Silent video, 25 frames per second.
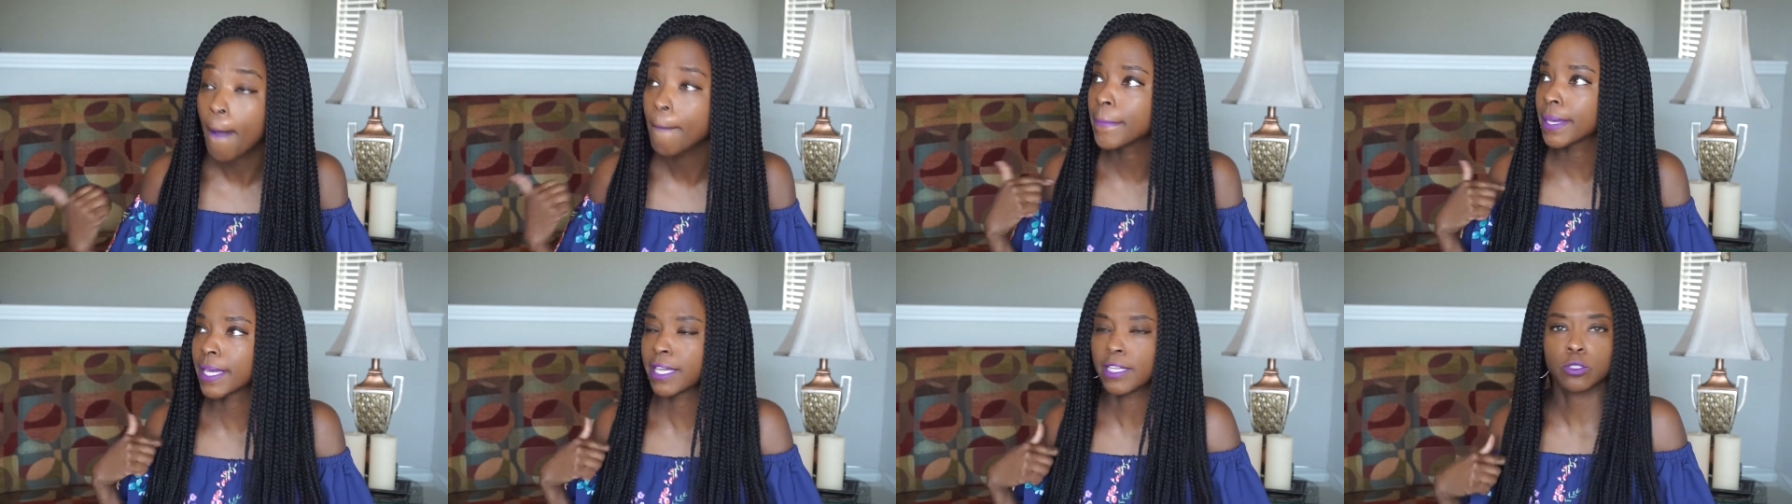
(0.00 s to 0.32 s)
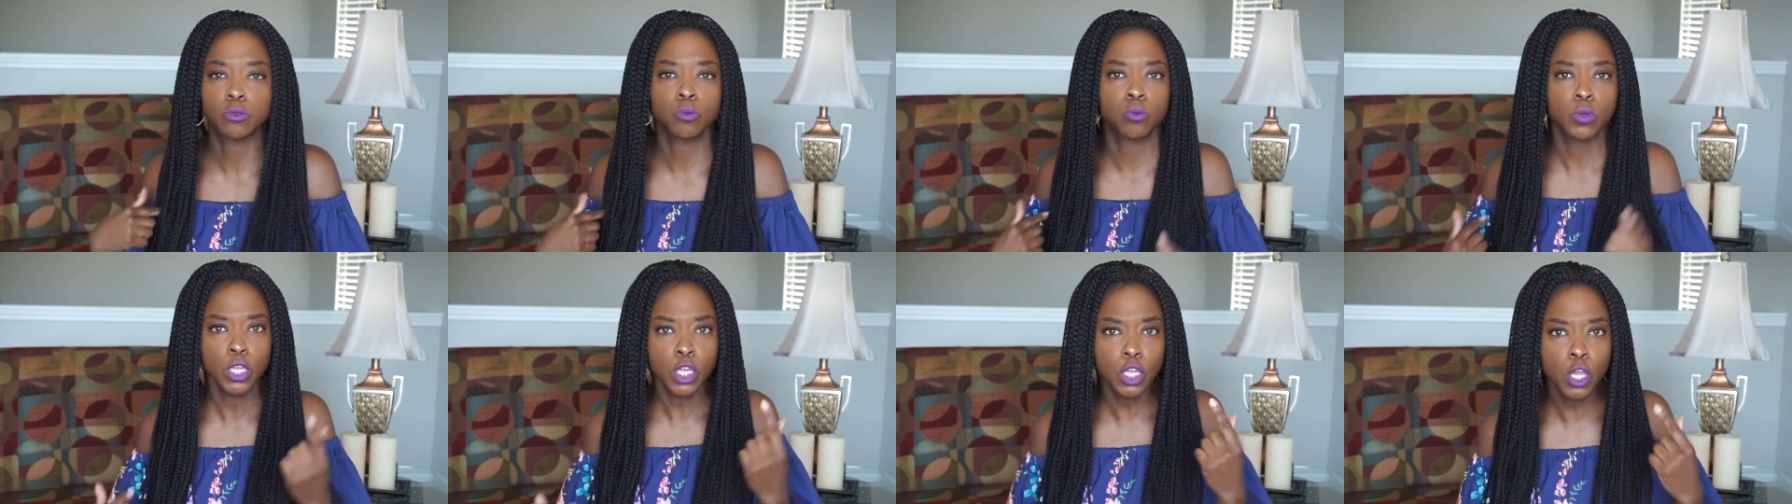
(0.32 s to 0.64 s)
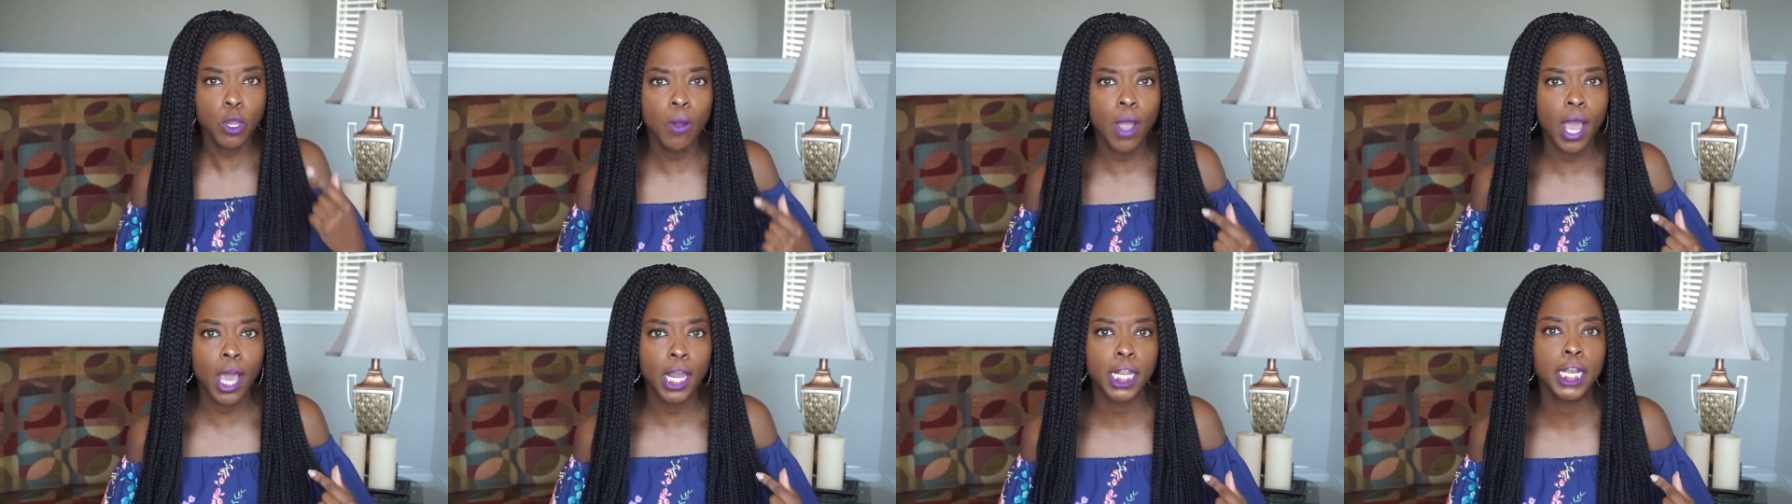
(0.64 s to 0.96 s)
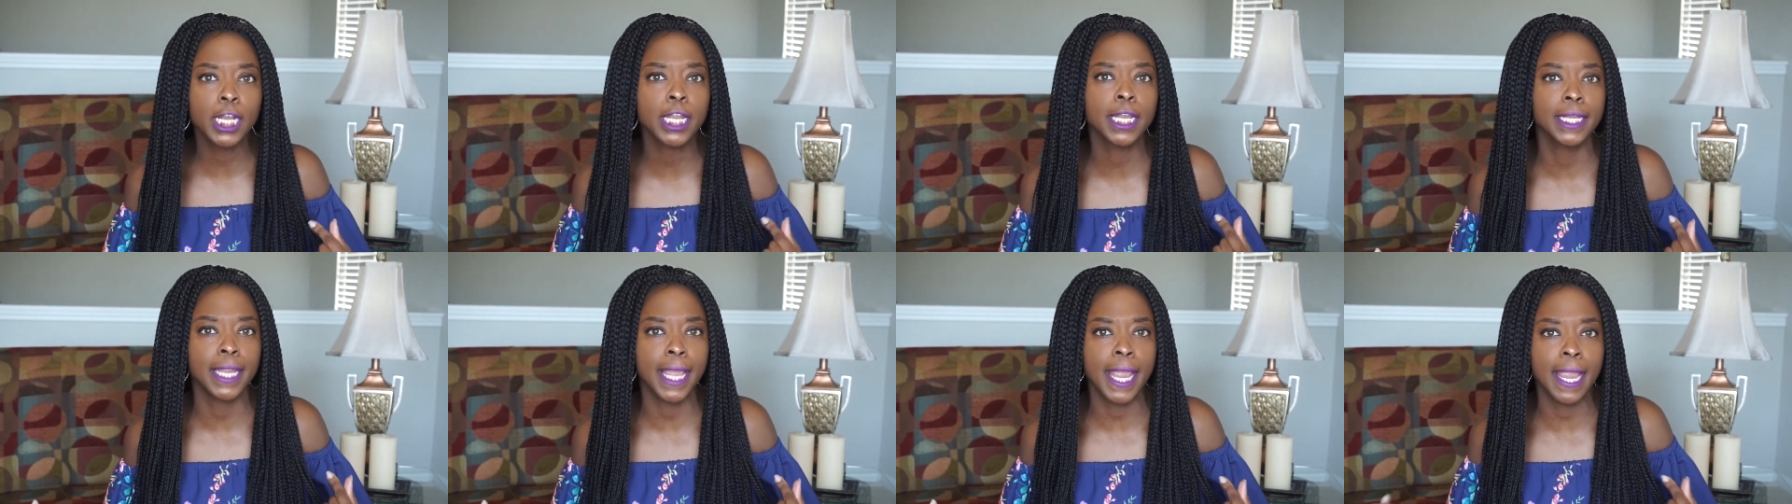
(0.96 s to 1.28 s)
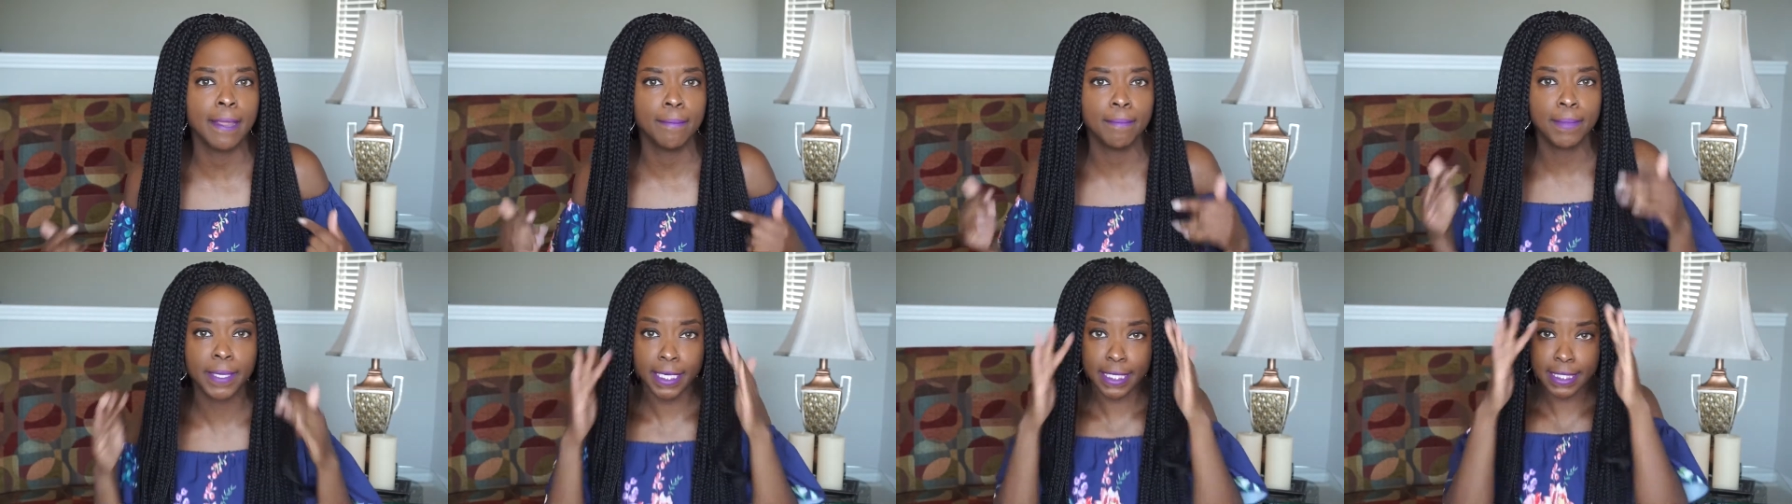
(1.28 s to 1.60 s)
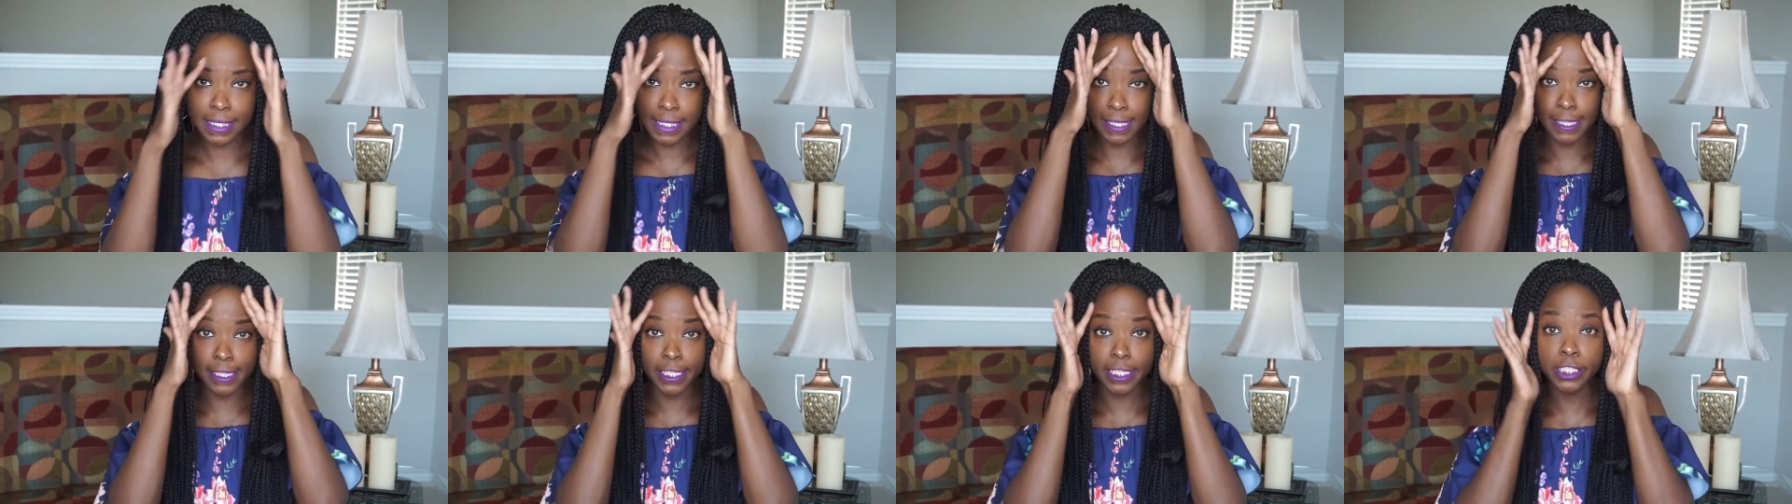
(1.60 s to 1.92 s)
Because we go out on a date
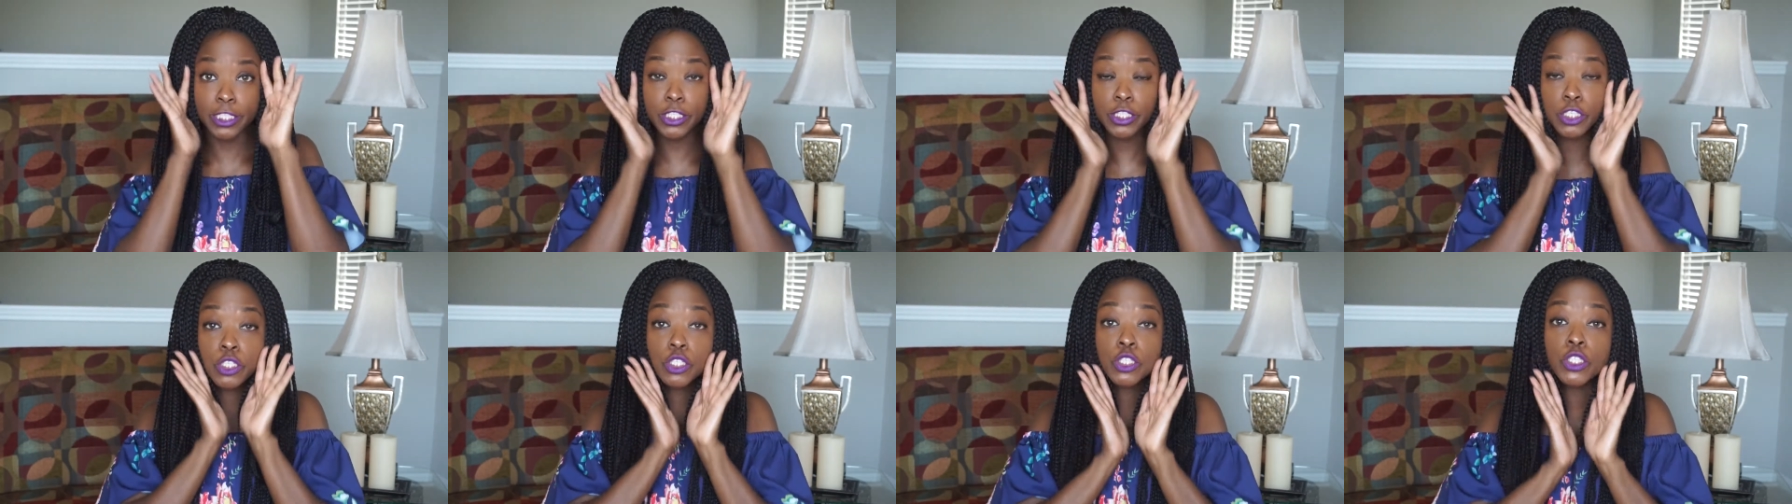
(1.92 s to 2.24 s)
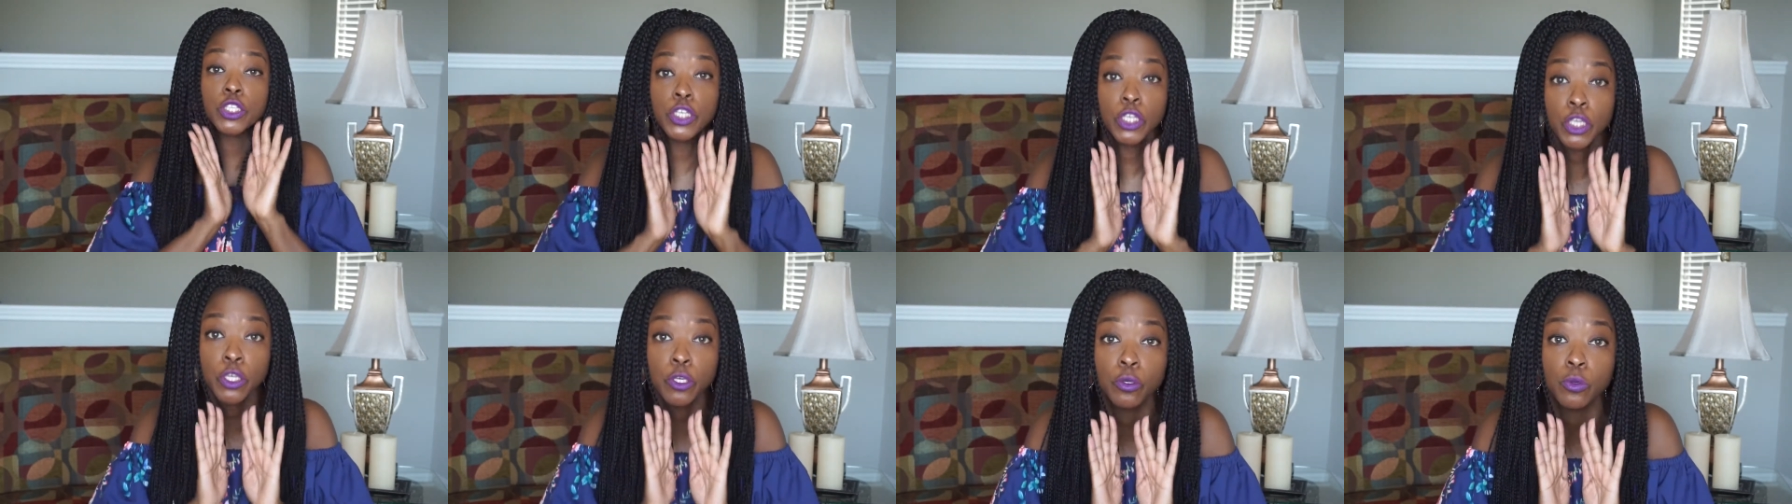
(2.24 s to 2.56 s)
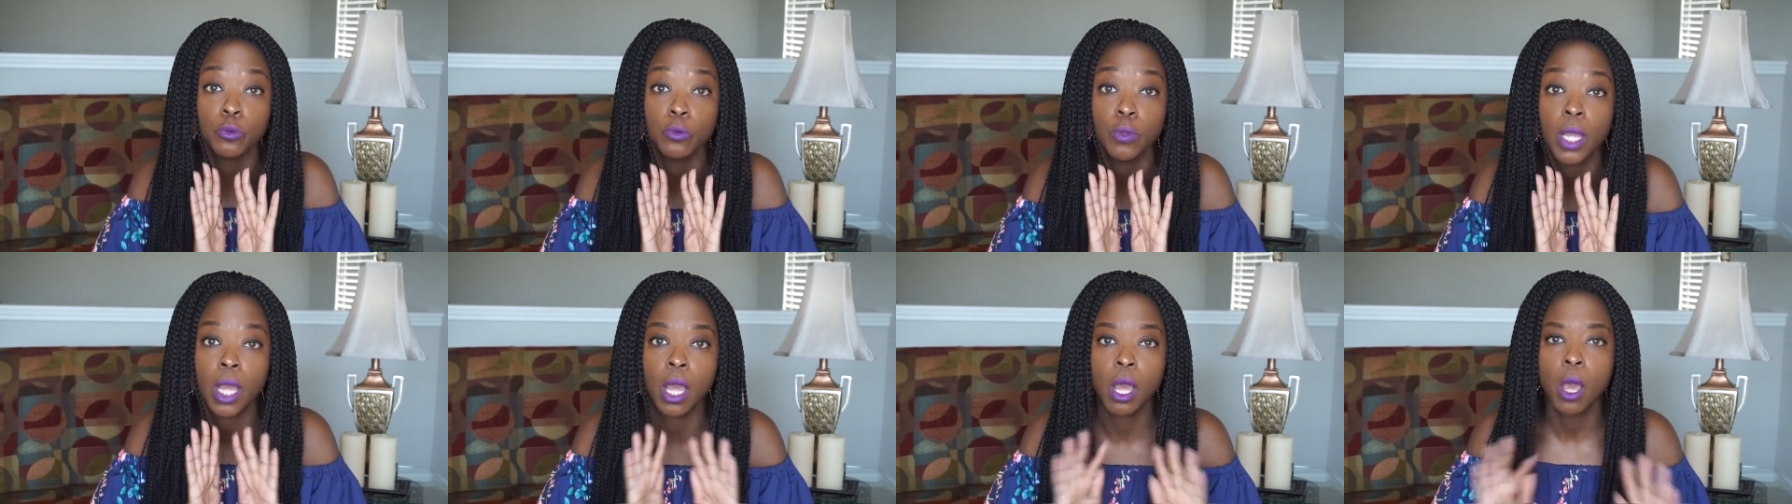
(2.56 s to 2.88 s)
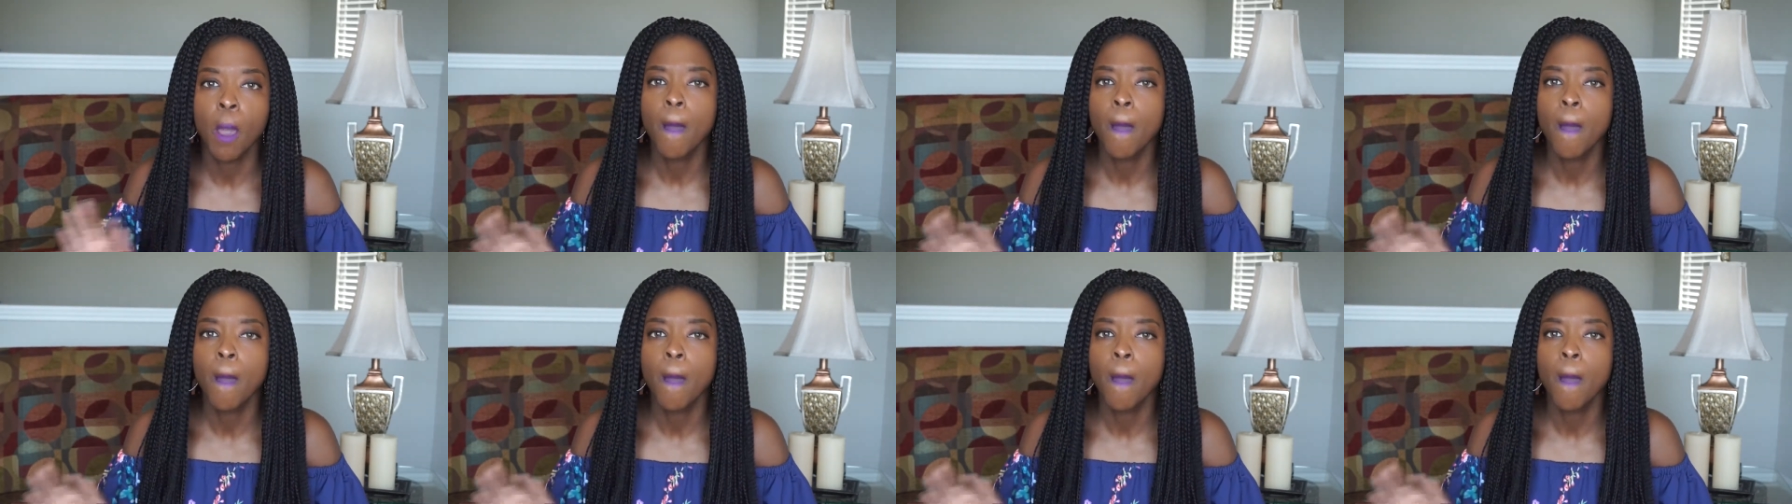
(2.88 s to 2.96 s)
because this is cute.